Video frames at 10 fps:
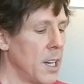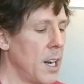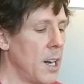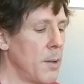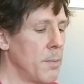
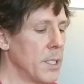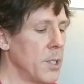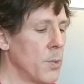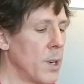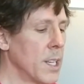But
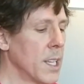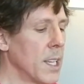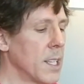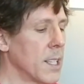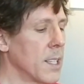you want to
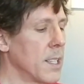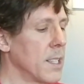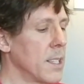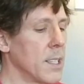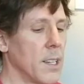get
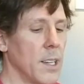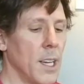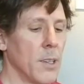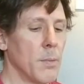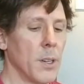the
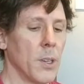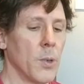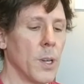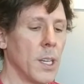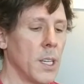
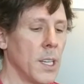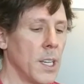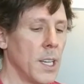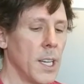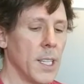elbow
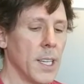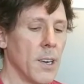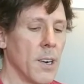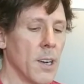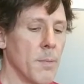and the
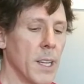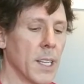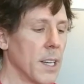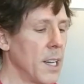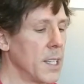arm at
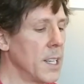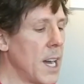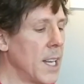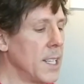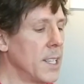a
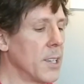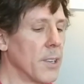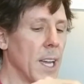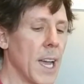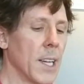
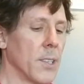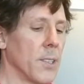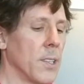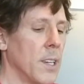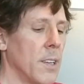90-degree
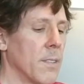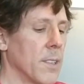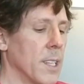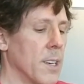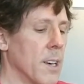angle,
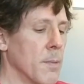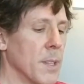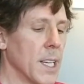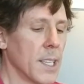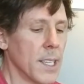or the
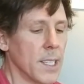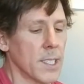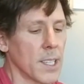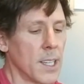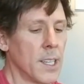arm like
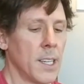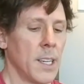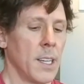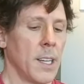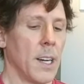this.
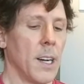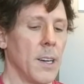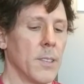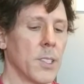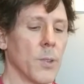
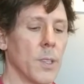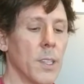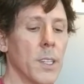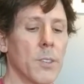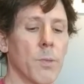So
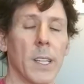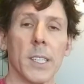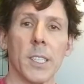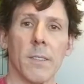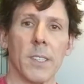this
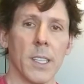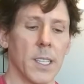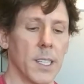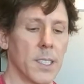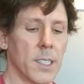relative to
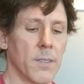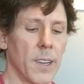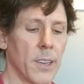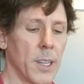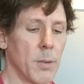this is
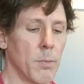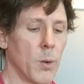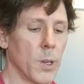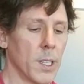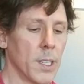very
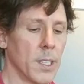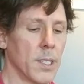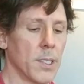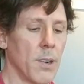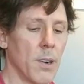important.
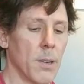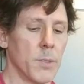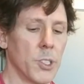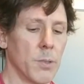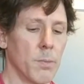This
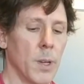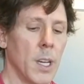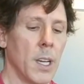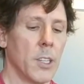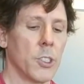arm
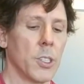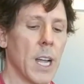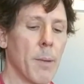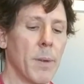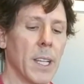should
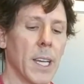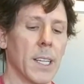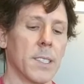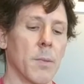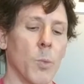not be
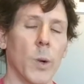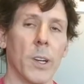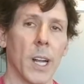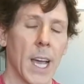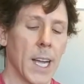like at some
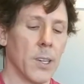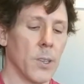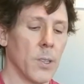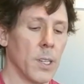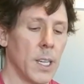weird
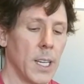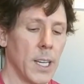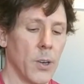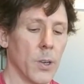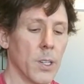angle
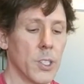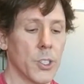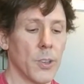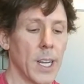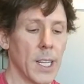or
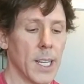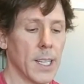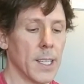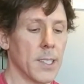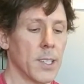straight
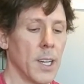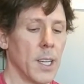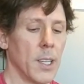like this.